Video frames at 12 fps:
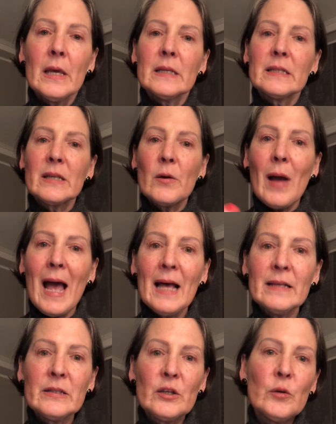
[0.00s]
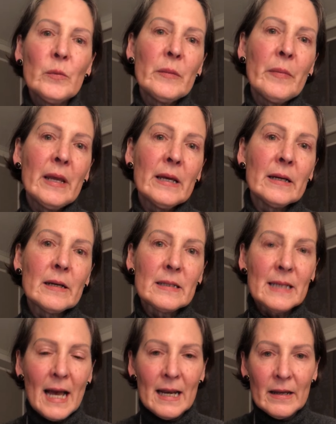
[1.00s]
So as human
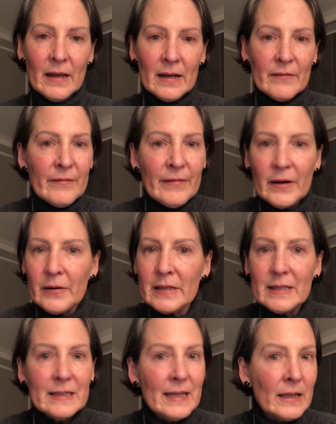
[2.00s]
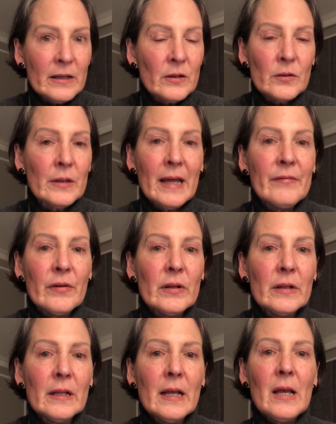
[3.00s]
beings, at a very cellular
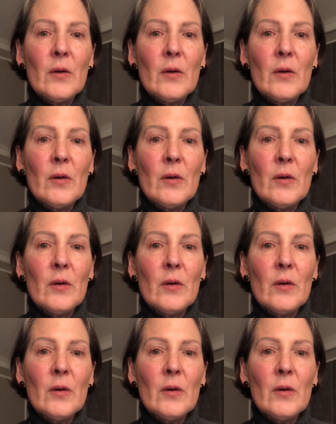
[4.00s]
level,